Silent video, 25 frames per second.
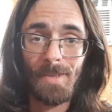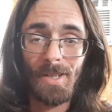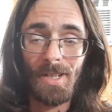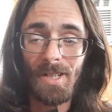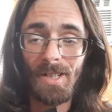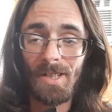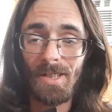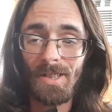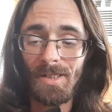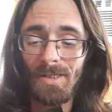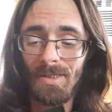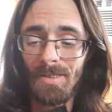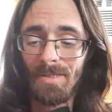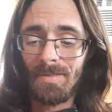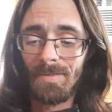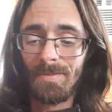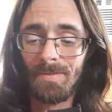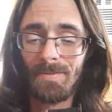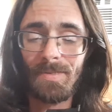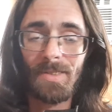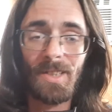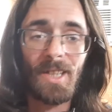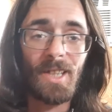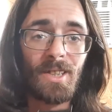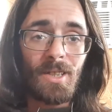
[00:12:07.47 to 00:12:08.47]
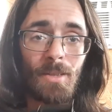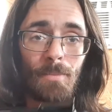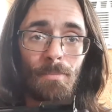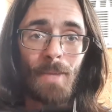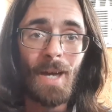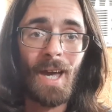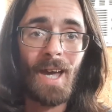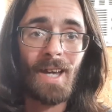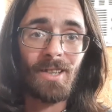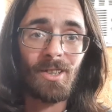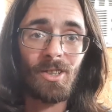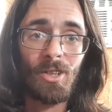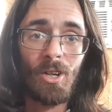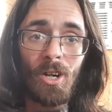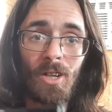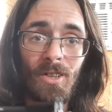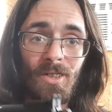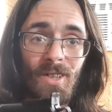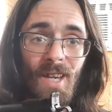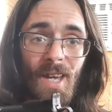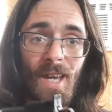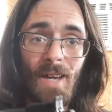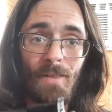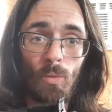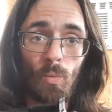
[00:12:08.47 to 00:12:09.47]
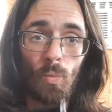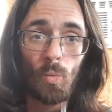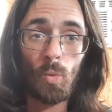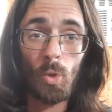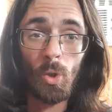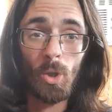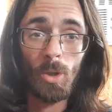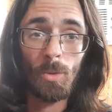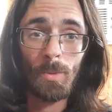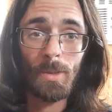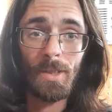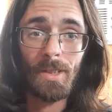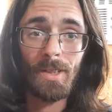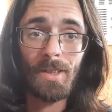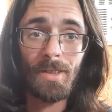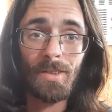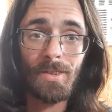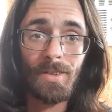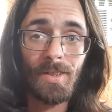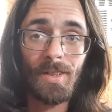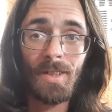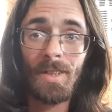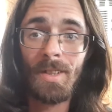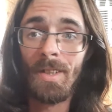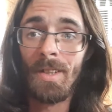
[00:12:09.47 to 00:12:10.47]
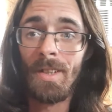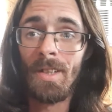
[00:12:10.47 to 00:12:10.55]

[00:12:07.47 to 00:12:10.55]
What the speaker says: get in the backyard and have a war with,